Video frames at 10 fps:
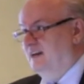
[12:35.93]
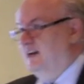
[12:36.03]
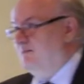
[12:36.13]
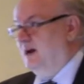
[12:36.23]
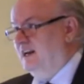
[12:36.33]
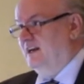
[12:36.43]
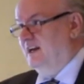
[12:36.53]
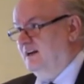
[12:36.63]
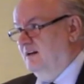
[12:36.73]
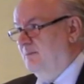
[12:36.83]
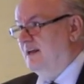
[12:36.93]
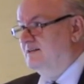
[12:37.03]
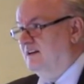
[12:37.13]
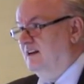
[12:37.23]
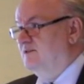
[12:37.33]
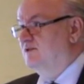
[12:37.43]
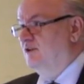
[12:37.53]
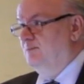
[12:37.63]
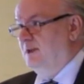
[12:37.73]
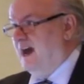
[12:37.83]
and anybody can basically
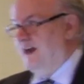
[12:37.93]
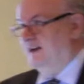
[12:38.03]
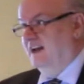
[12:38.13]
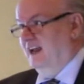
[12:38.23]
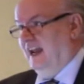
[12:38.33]
scoop that